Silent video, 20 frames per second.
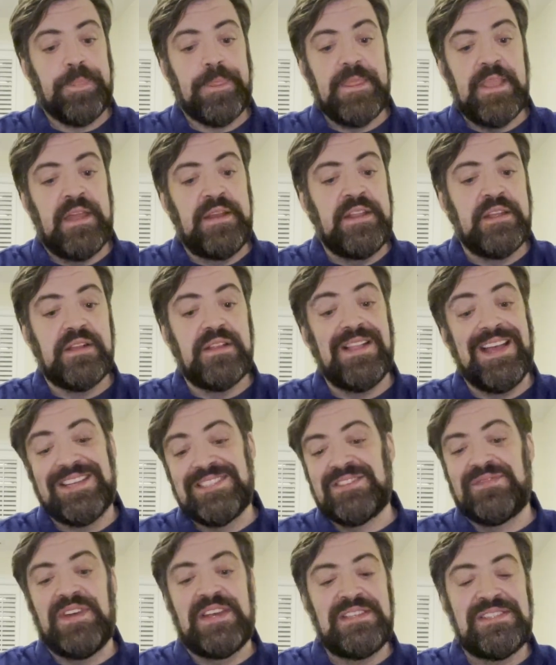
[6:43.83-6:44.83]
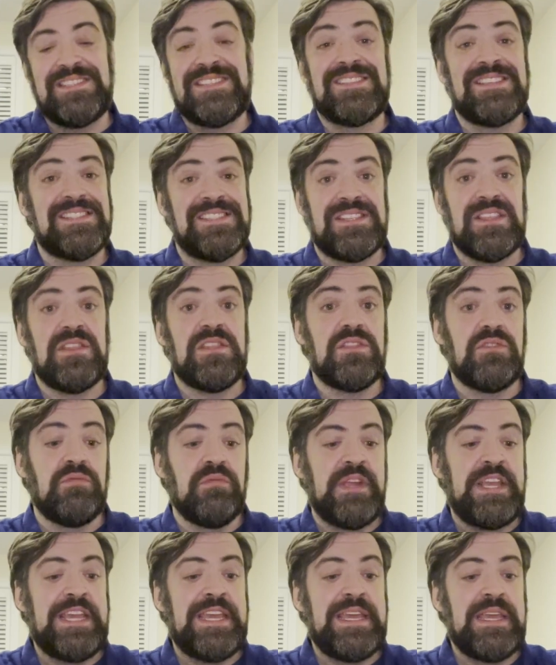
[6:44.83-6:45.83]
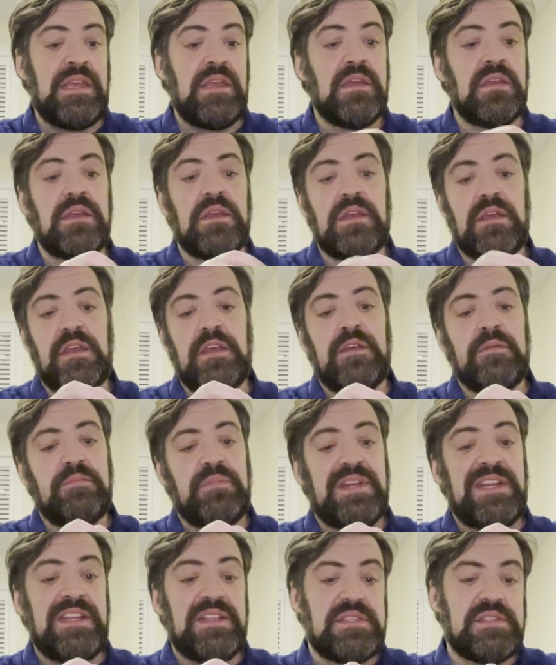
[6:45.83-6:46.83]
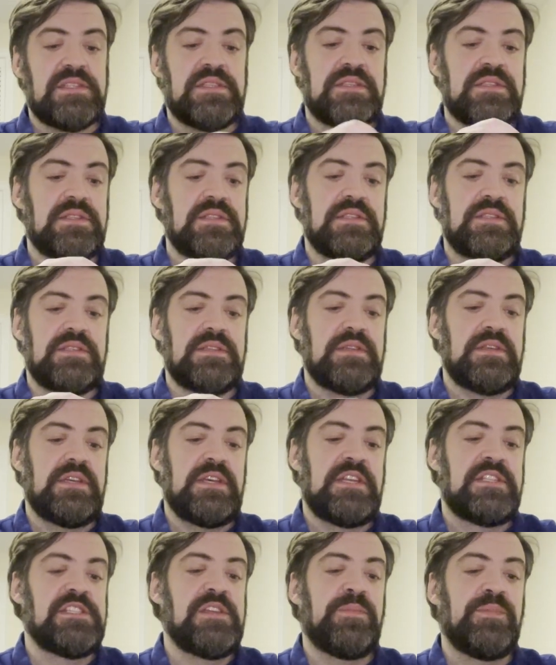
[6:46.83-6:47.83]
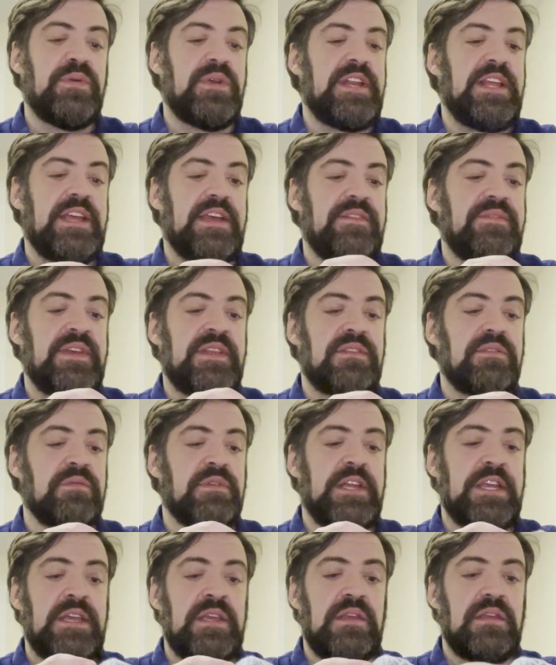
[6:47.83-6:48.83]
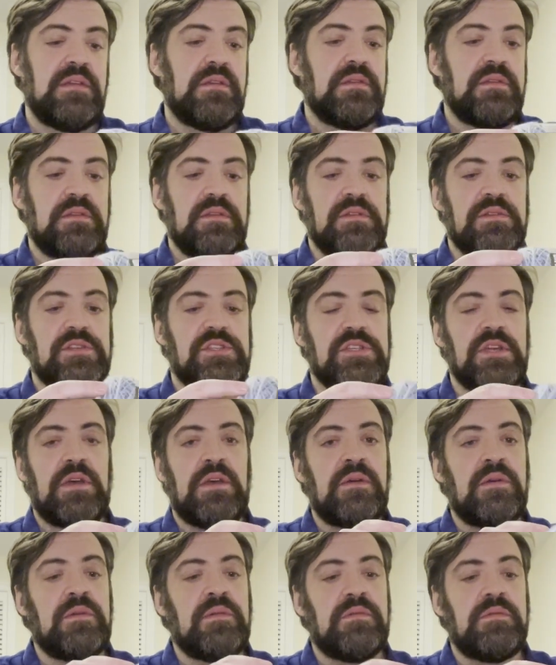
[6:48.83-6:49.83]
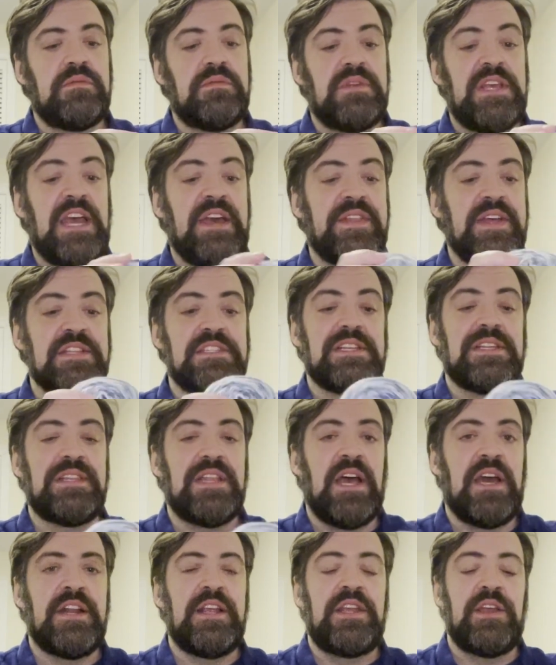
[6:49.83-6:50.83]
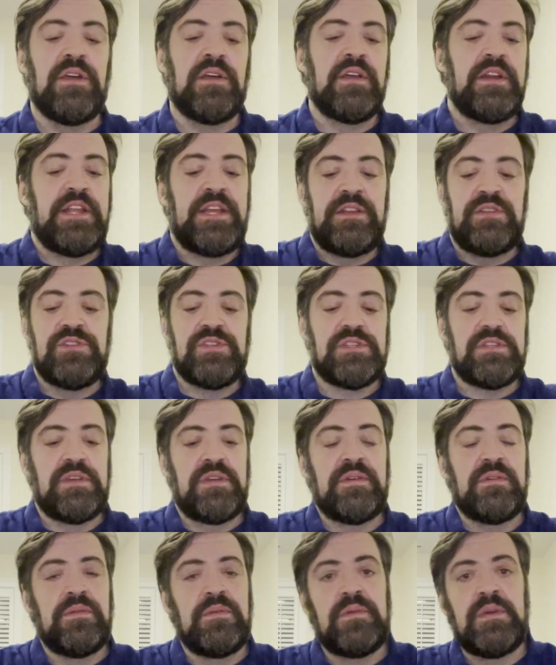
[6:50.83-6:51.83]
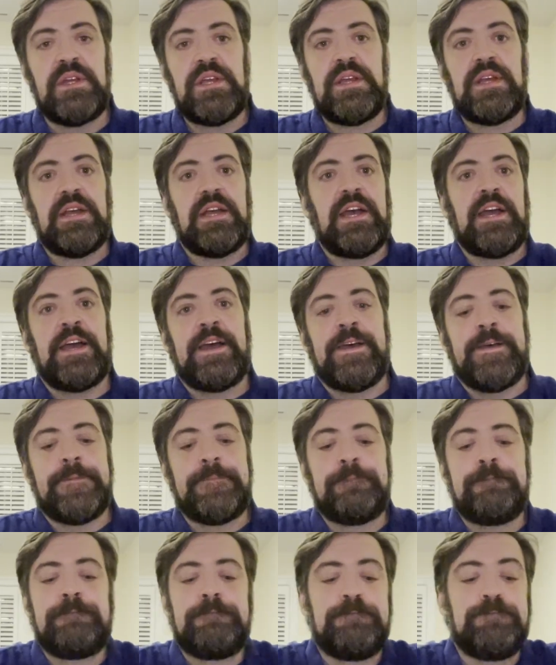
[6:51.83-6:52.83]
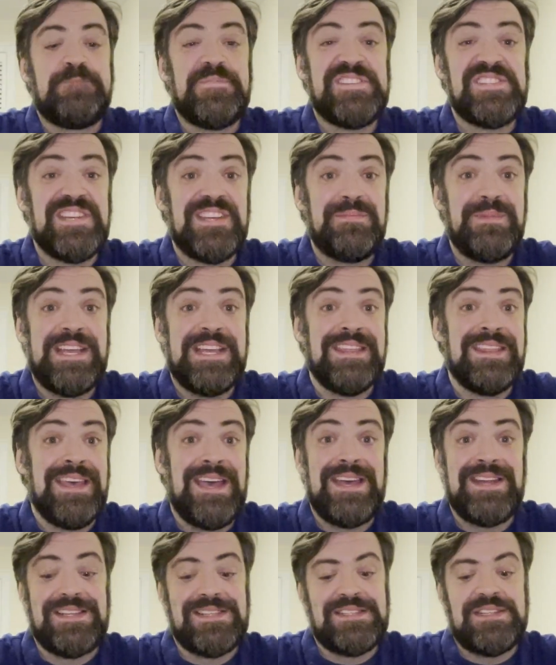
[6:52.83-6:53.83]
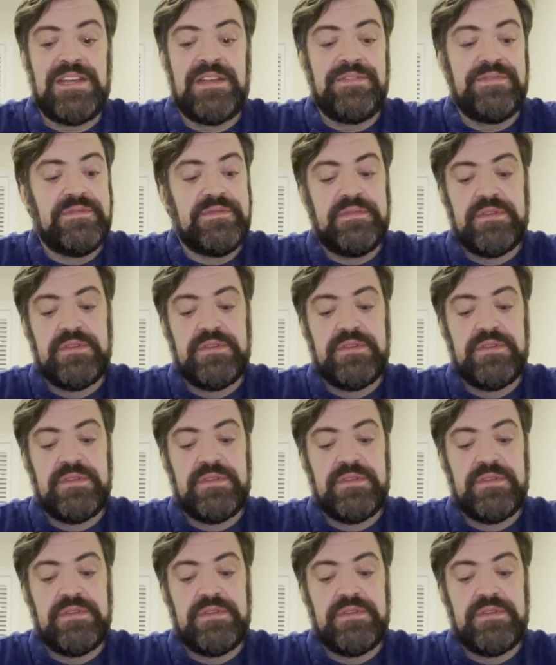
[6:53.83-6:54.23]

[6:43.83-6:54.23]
And it classifies this as a 3, but it's a pretty heavy 3. So yeah, that's a lot of yardage. So this could make a lot of stuff.